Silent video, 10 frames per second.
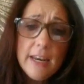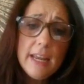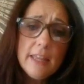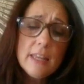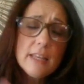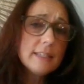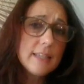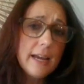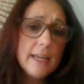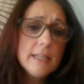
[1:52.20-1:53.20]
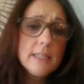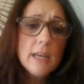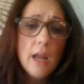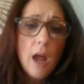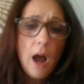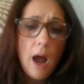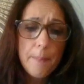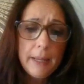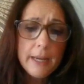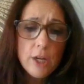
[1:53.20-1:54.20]
in the second
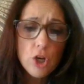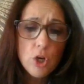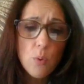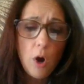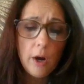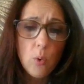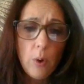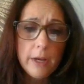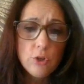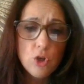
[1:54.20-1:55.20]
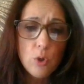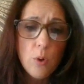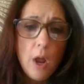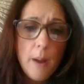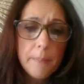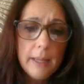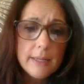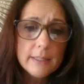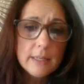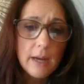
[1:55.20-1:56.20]
blank, you are going to
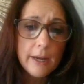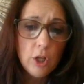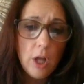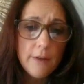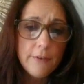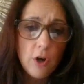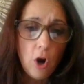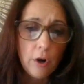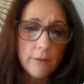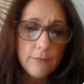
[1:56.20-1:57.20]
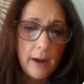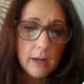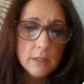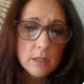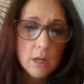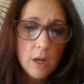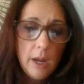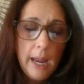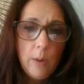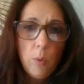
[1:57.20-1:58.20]
place the title of an artifact.
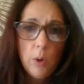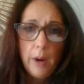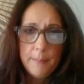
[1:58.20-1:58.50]
What do I